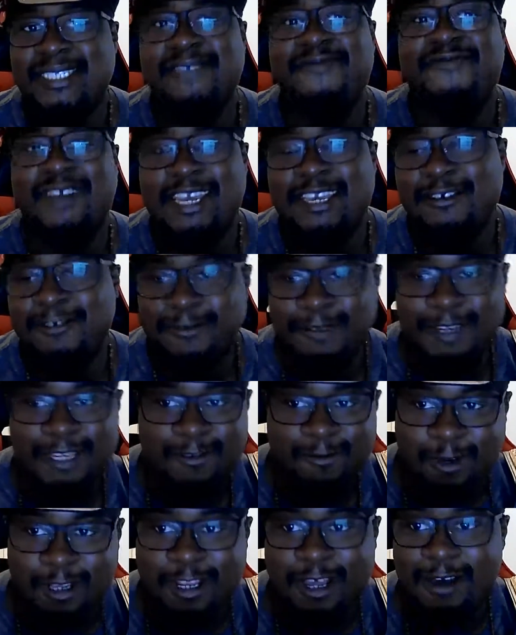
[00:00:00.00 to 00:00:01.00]
to fight
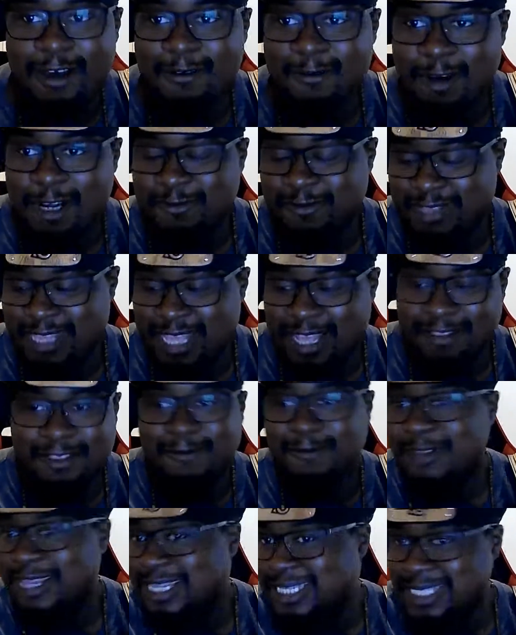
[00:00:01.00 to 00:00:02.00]
Queen one on one without
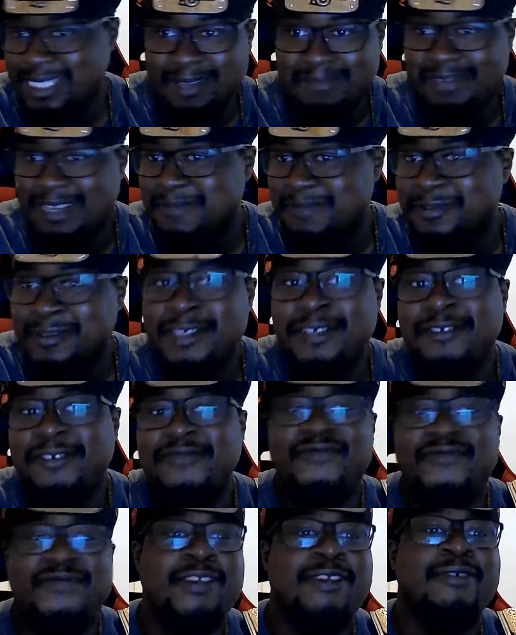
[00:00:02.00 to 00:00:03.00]
the rest of the people
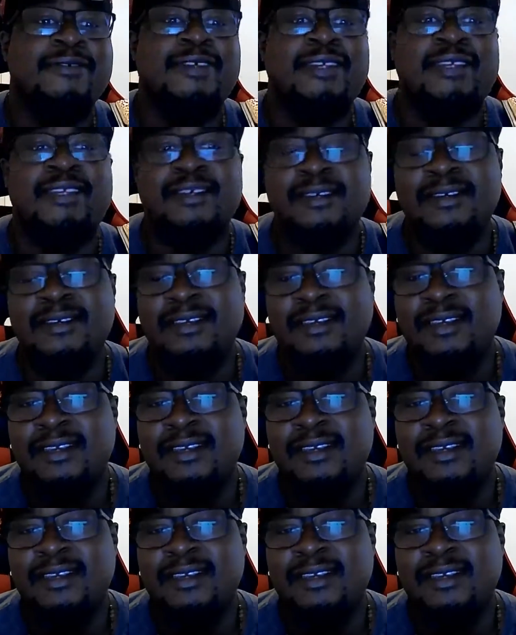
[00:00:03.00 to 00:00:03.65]
interfering.